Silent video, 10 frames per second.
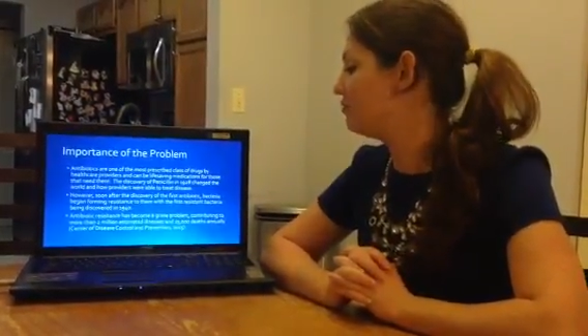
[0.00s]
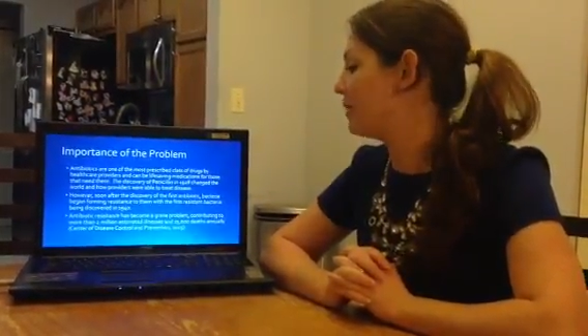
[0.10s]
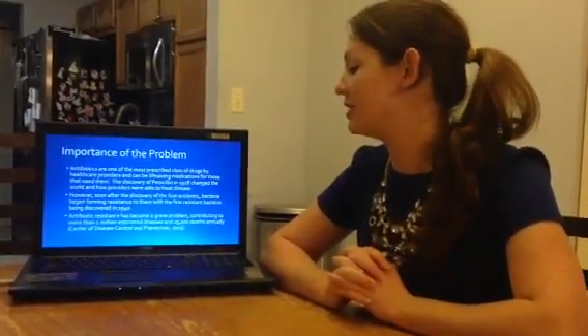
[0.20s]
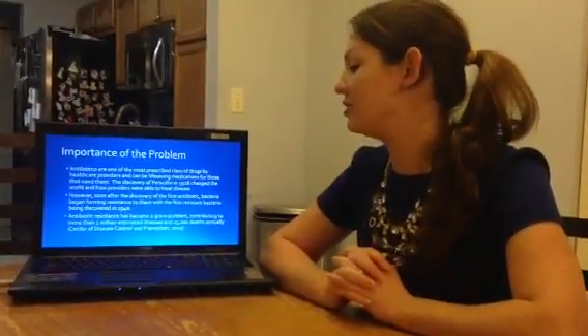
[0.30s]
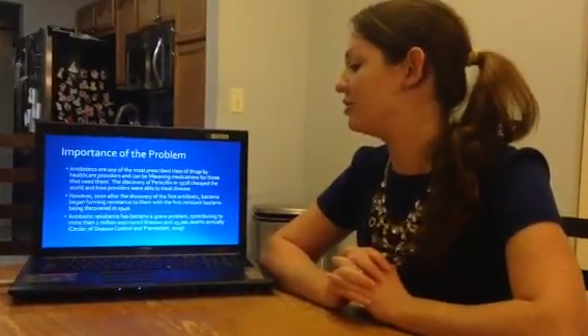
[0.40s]

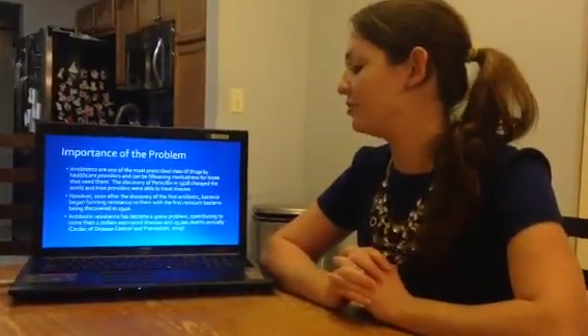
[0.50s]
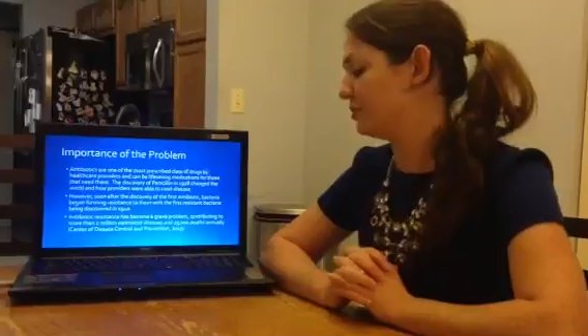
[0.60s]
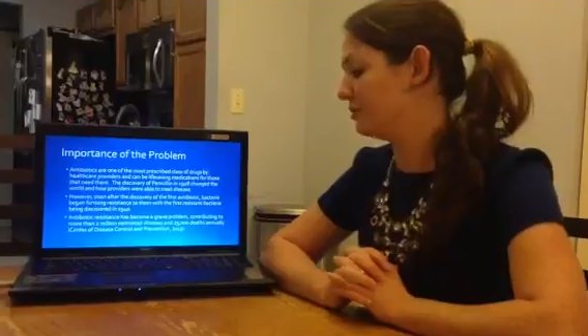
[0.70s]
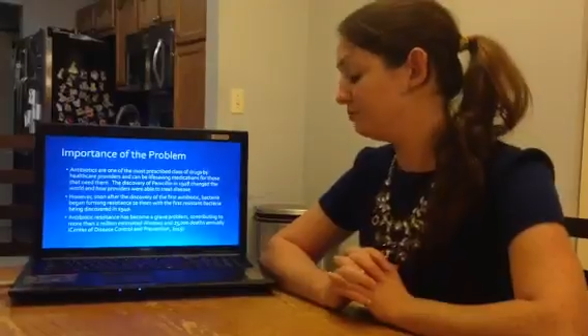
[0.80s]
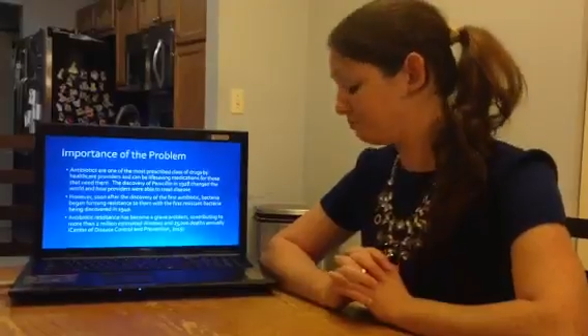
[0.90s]

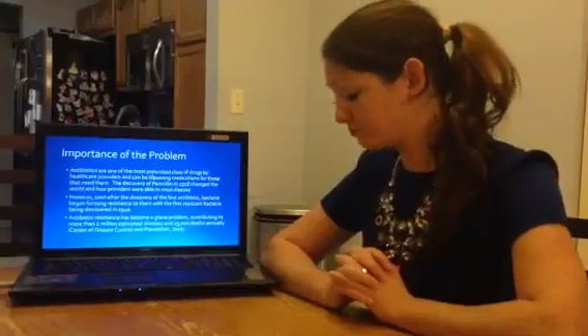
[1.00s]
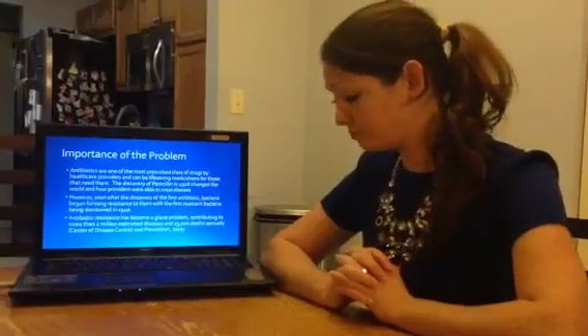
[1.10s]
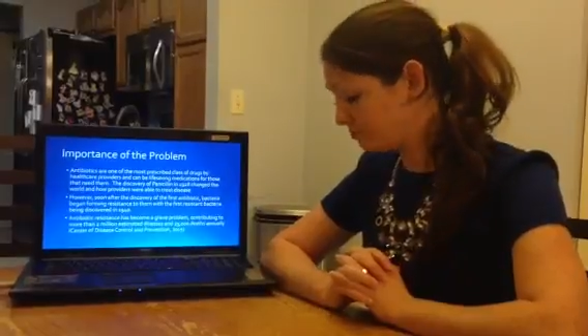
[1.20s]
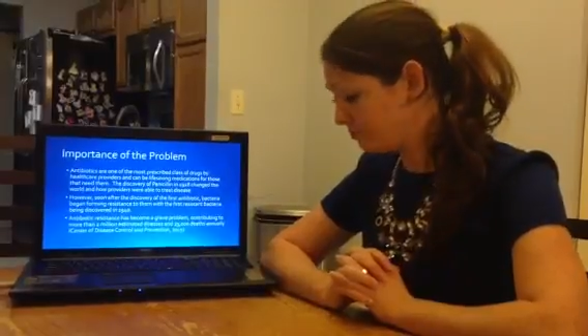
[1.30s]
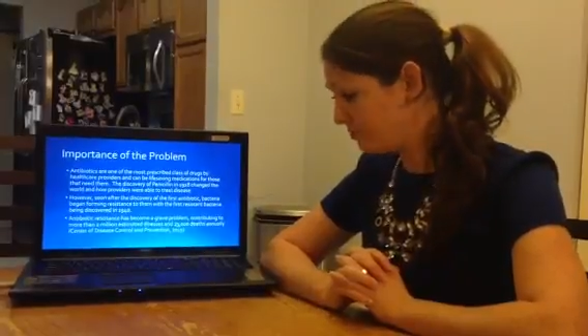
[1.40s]

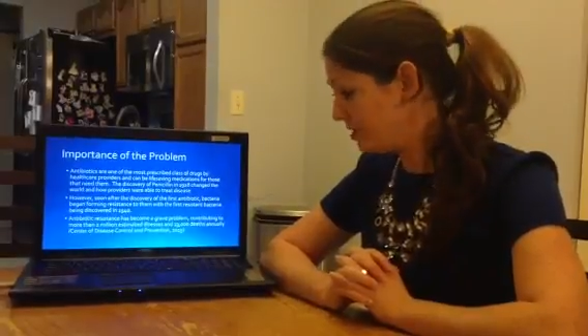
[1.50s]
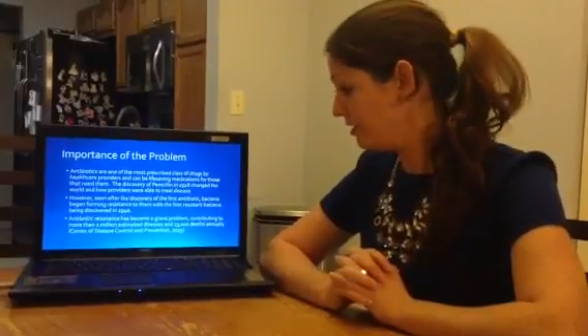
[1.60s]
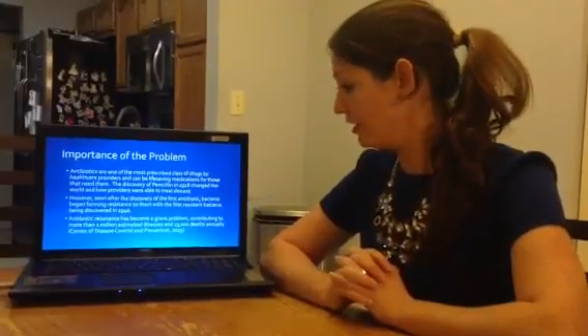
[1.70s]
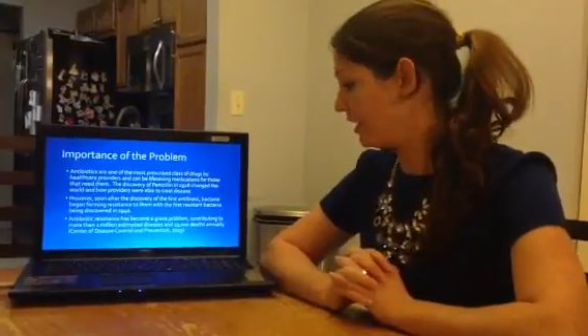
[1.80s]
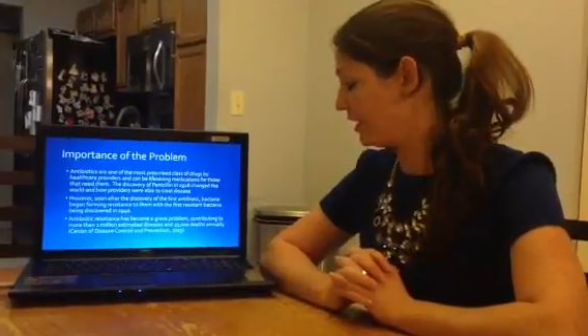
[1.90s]

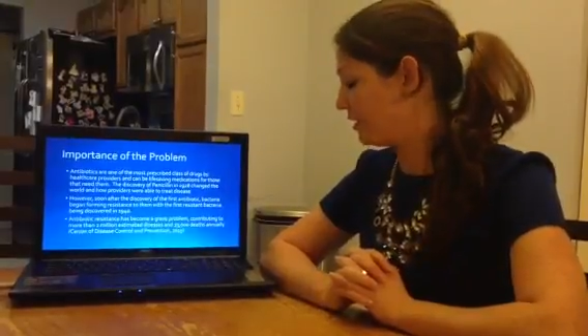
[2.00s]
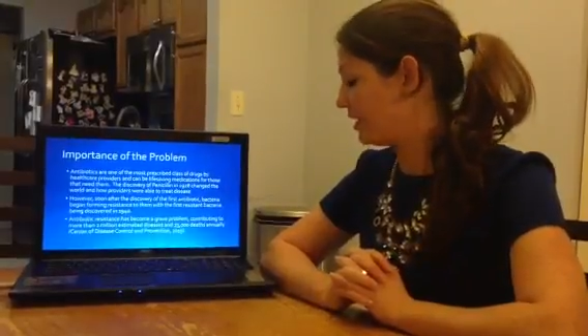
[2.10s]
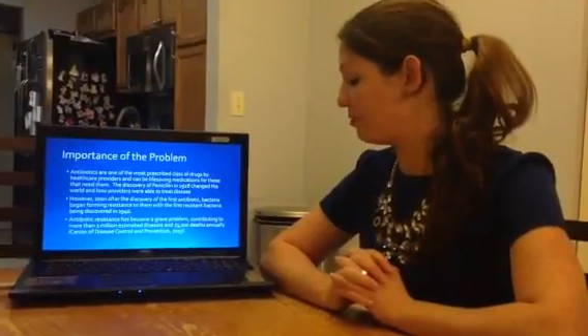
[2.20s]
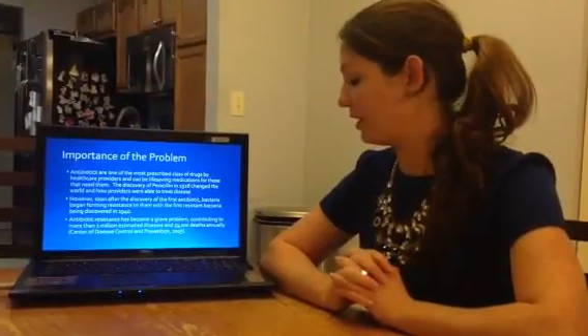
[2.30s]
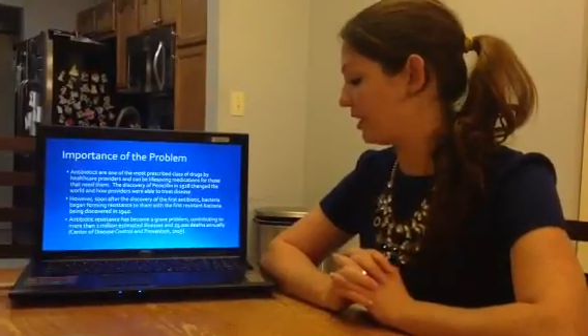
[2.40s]

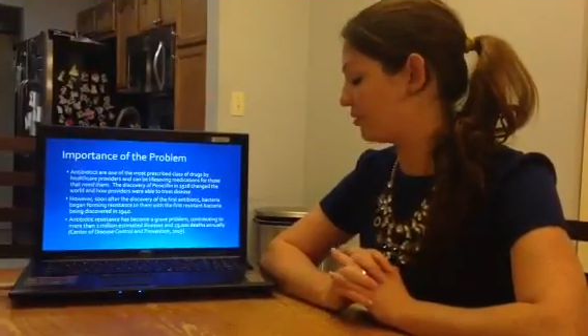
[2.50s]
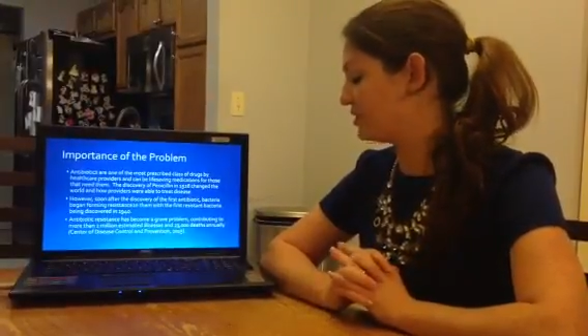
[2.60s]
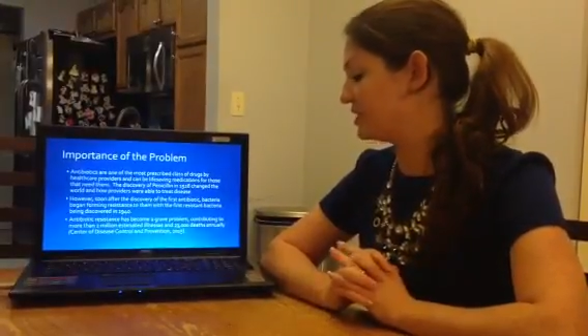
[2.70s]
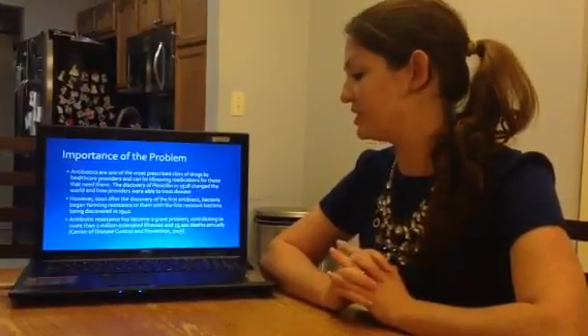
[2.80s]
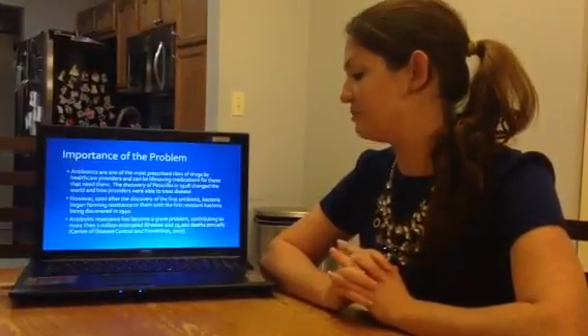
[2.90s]

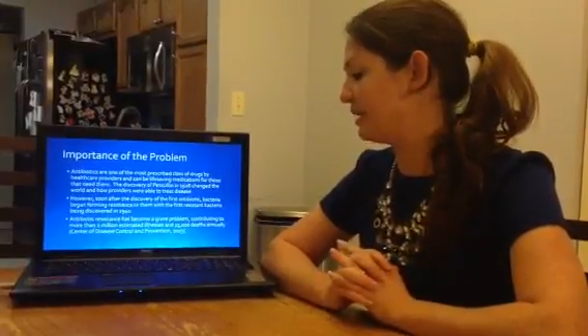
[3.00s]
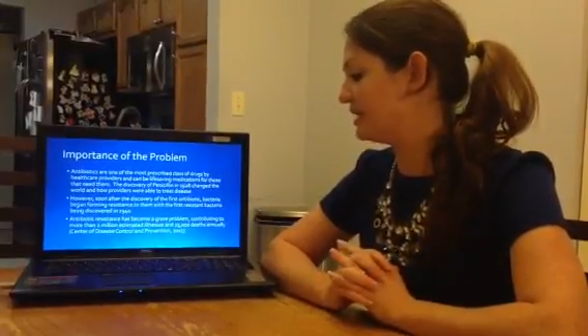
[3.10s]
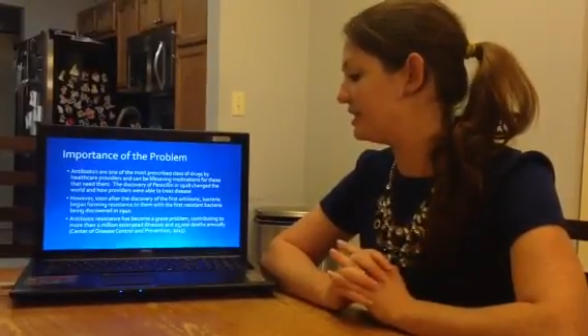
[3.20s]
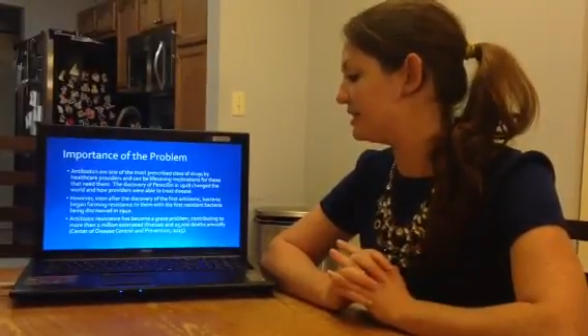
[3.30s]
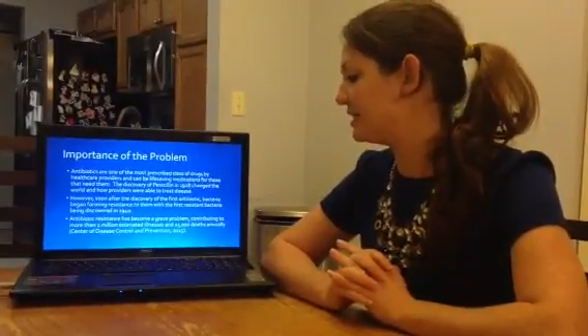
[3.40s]
antibiotic-resistant
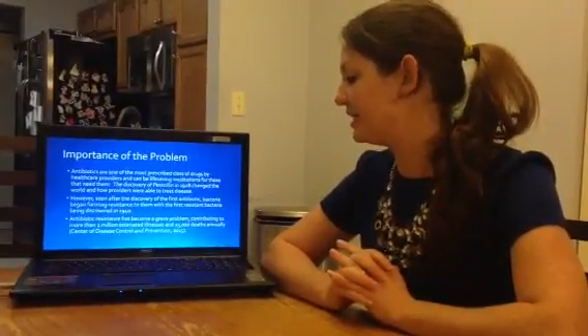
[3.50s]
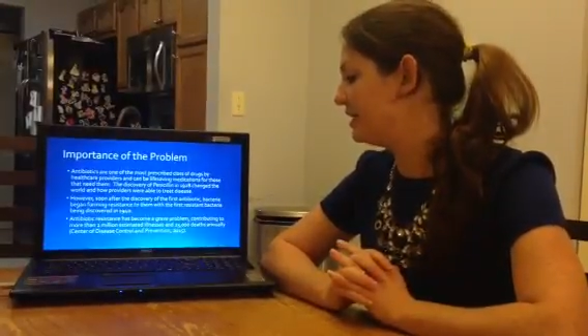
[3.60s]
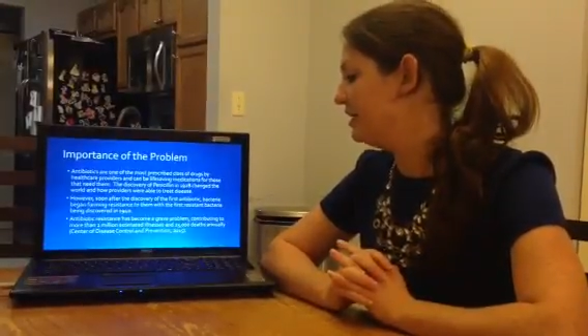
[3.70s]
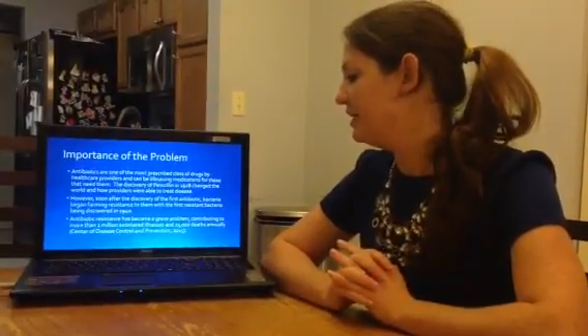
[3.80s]
bacteria.